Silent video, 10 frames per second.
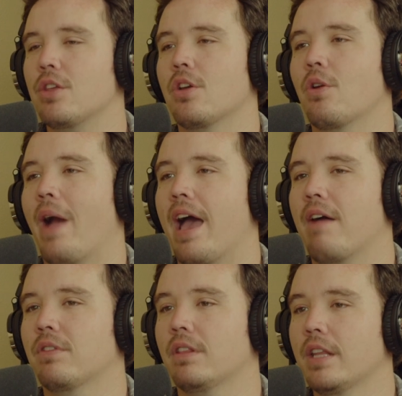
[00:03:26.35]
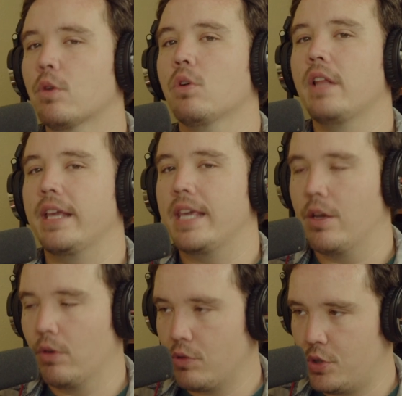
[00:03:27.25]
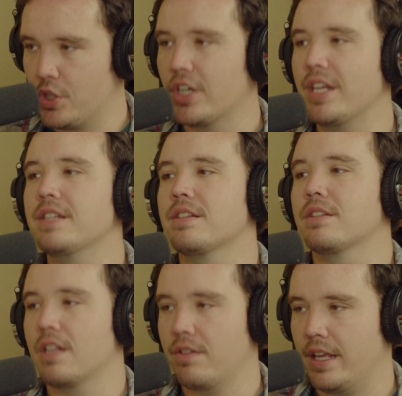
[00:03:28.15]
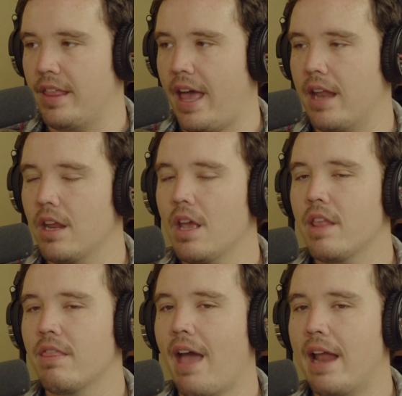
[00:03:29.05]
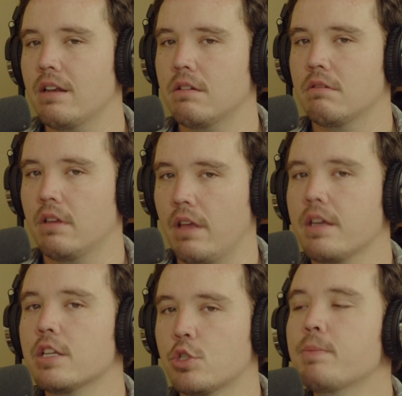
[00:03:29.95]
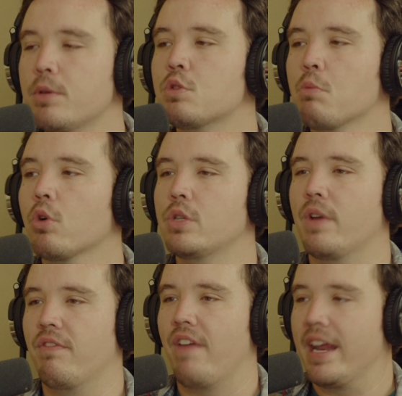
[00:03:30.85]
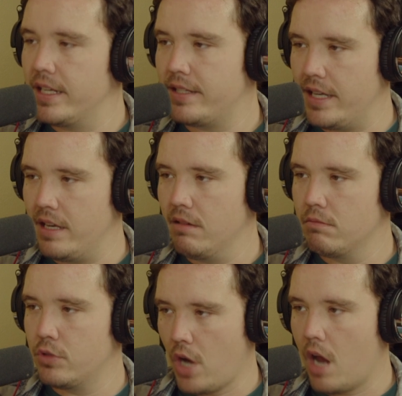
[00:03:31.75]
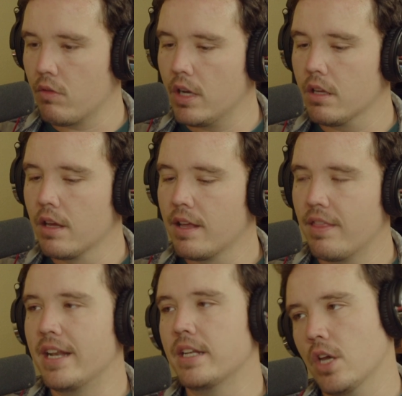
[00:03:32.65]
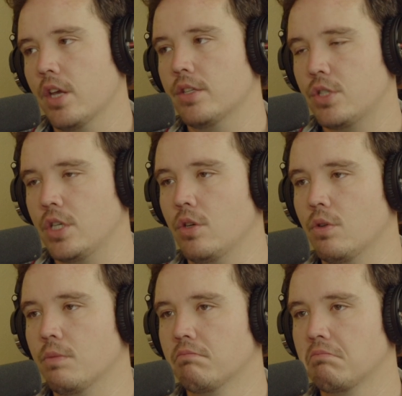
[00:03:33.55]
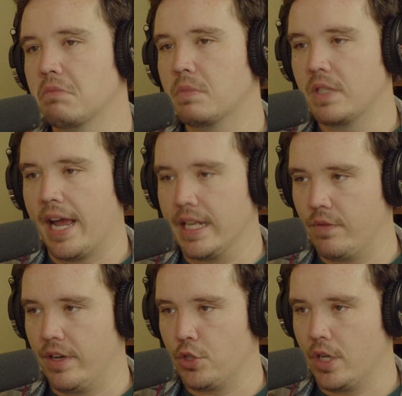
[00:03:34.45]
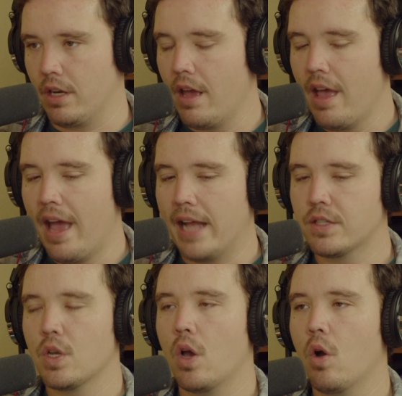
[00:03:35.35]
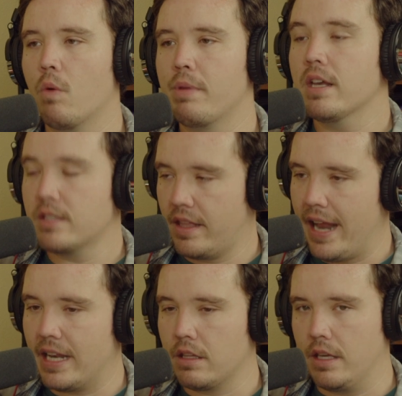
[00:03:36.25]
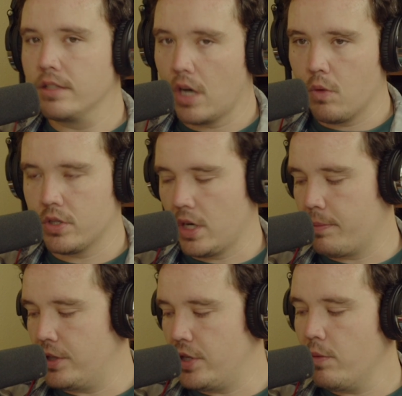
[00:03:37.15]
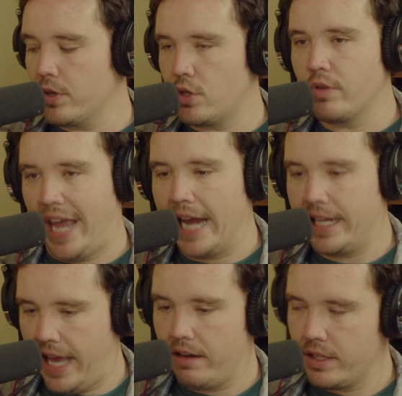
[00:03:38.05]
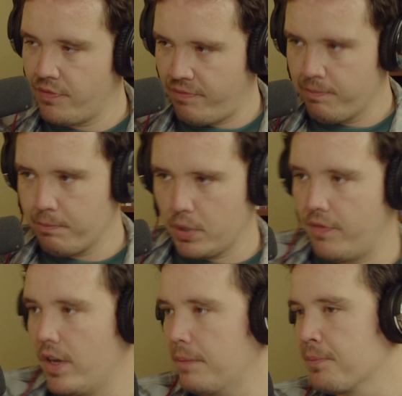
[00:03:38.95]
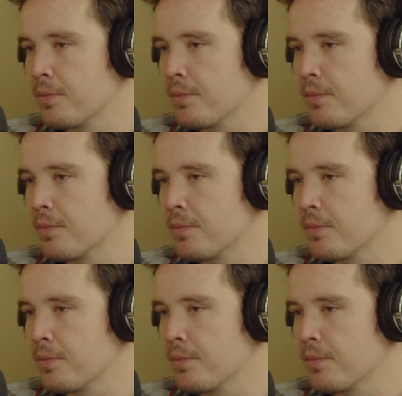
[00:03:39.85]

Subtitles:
You have literal like heroes' journeys and stuff like that. That contributes more to a fantasy genre than it does to science fiction. And so because of that, the Star Wars RPG, which you can get, it's pretty fun.